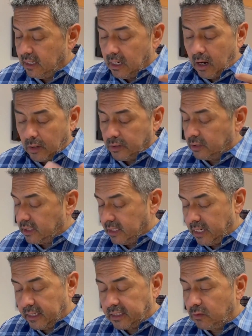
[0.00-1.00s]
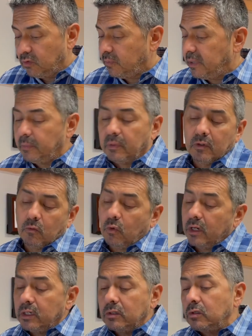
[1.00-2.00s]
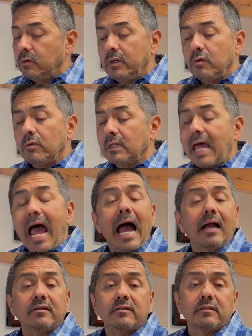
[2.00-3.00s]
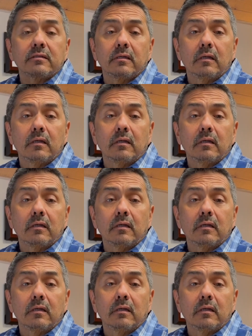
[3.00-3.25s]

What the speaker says: Are you connecting with people? And what are you doing to relax?